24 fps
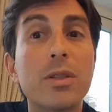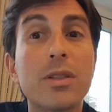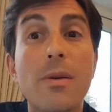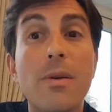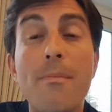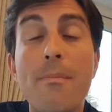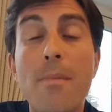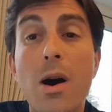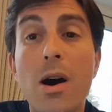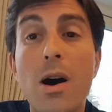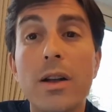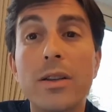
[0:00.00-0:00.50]
was a
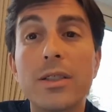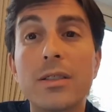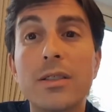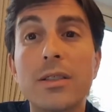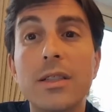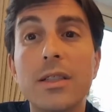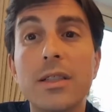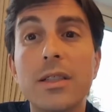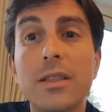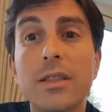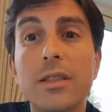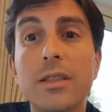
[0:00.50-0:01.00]

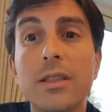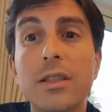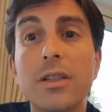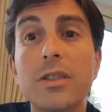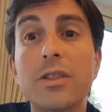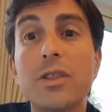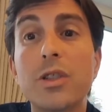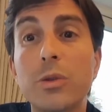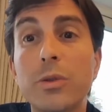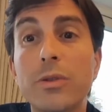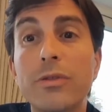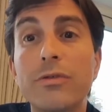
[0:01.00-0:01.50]
monster, or
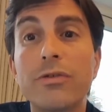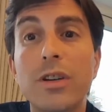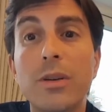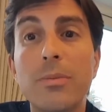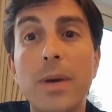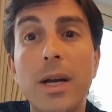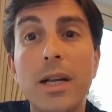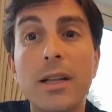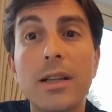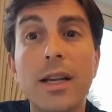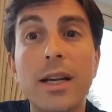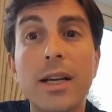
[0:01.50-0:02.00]
to and
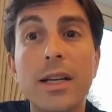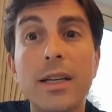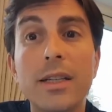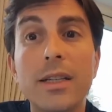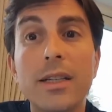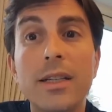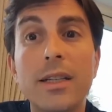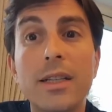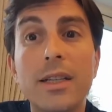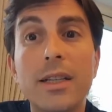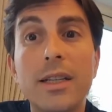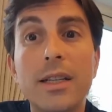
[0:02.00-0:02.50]
from LA.
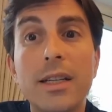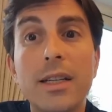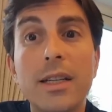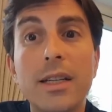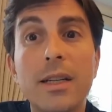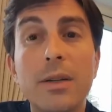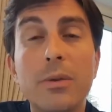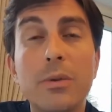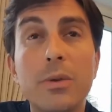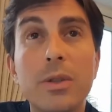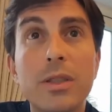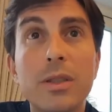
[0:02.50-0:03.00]

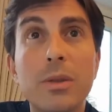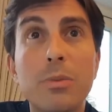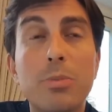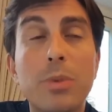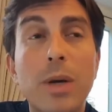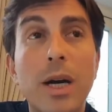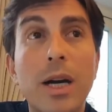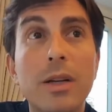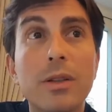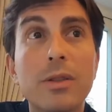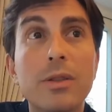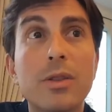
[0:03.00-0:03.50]
It was
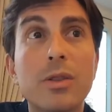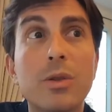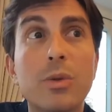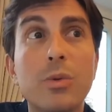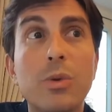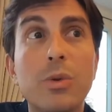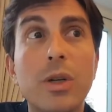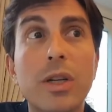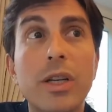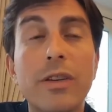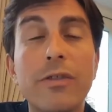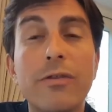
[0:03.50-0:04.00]
about
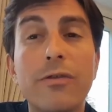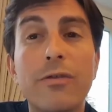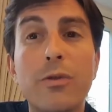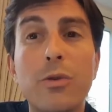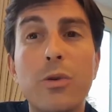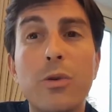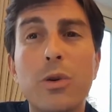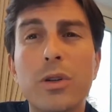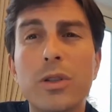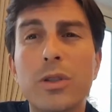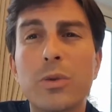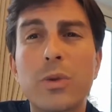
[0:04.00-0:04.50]

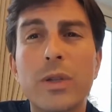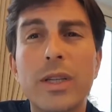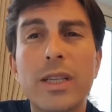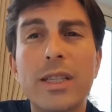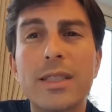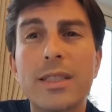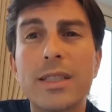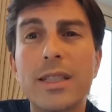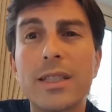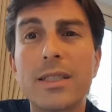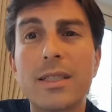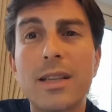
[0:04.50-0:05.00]

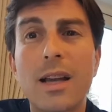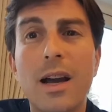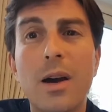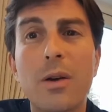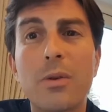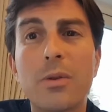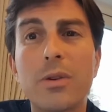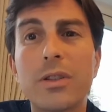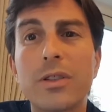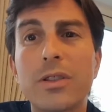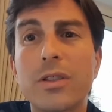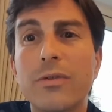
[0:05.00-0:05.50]
26
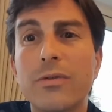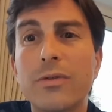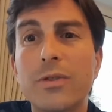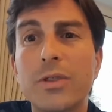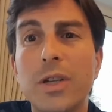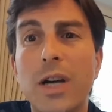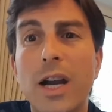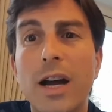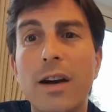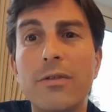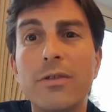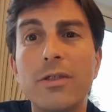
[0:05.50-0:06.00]
hours of
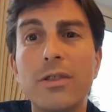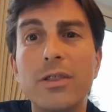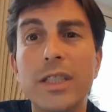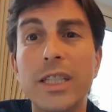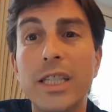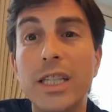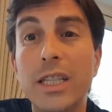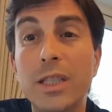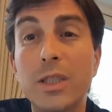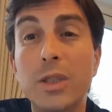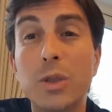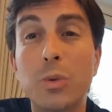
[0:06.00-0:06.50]
travel
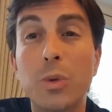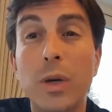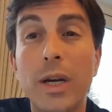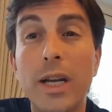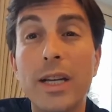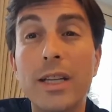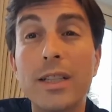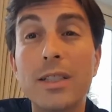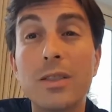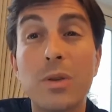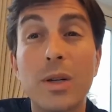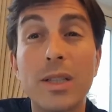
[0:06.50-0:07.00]
each
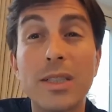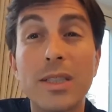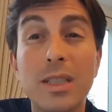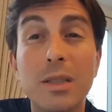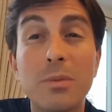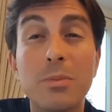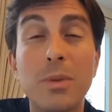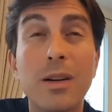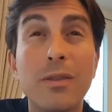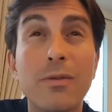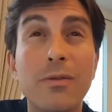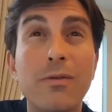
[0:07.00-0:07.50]
way. So I
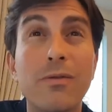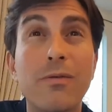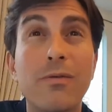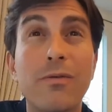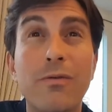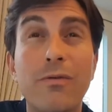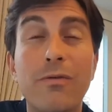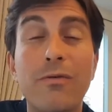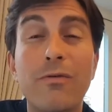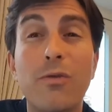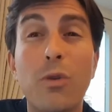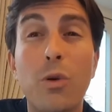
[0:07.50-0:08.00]
did about
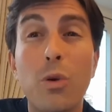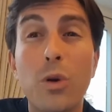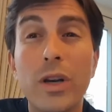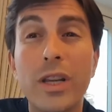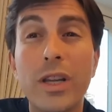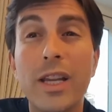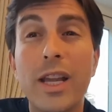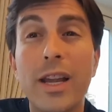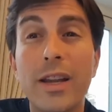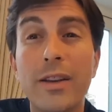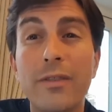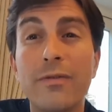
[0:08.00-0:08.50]

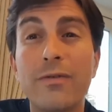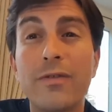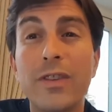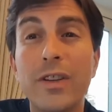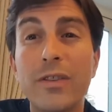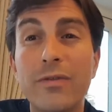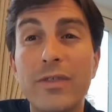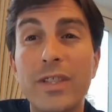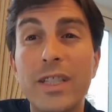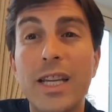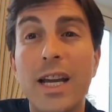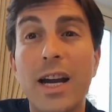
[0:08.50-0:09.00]
48,
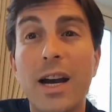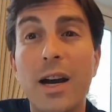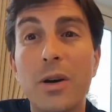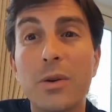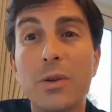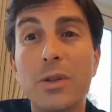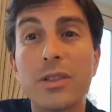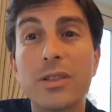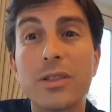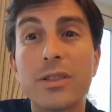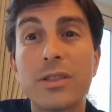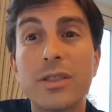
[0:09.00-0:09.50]
50
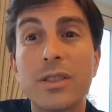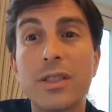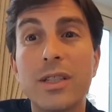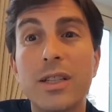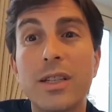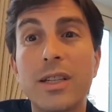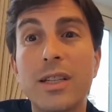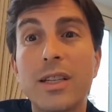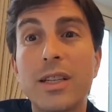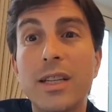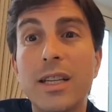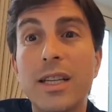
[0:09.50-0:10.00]
hours
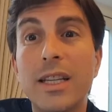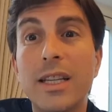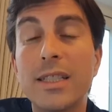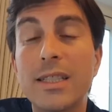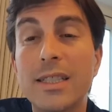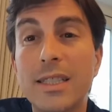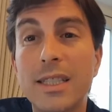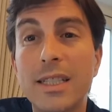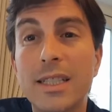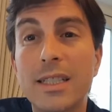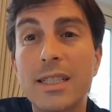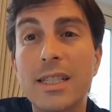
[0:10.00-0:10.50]
in
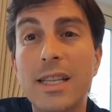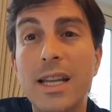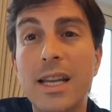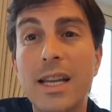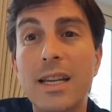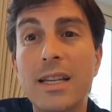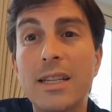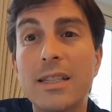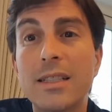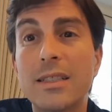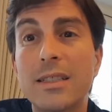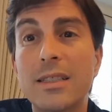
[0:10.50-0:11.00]
6
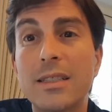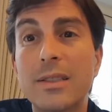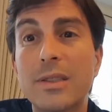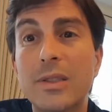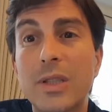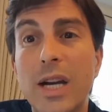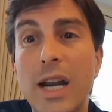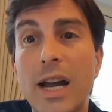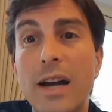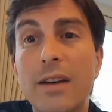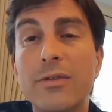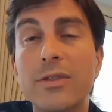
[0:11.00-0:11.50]
days
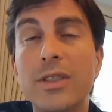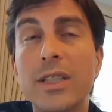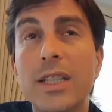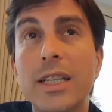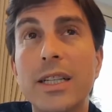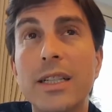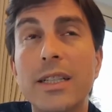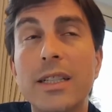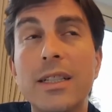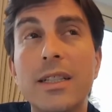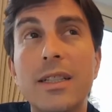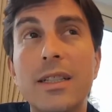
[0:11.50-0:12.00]

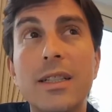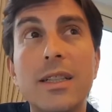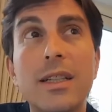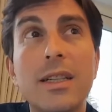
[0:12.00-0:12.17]
traveling,